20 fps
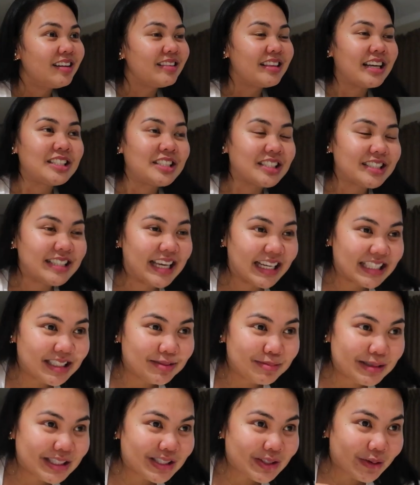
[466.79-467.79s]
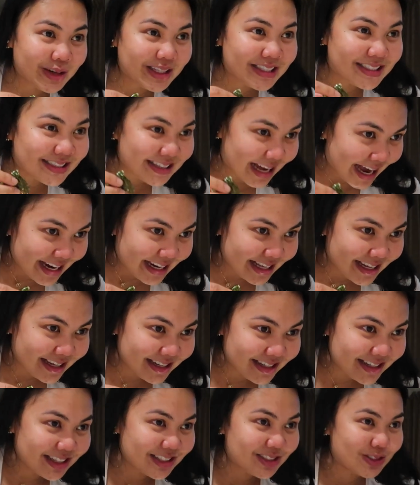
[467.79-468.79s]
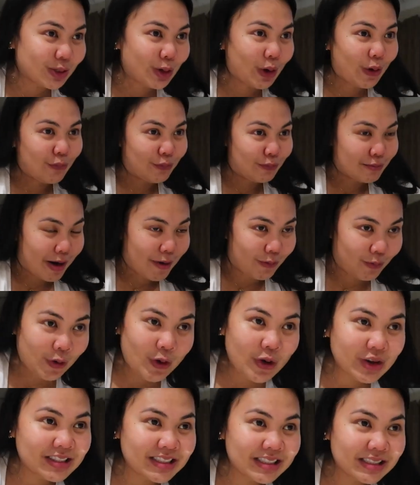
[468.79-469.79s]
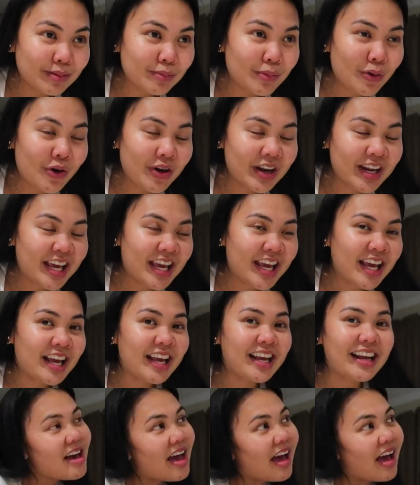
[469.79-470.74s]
that just gets me so excited to go for my walks in the morning.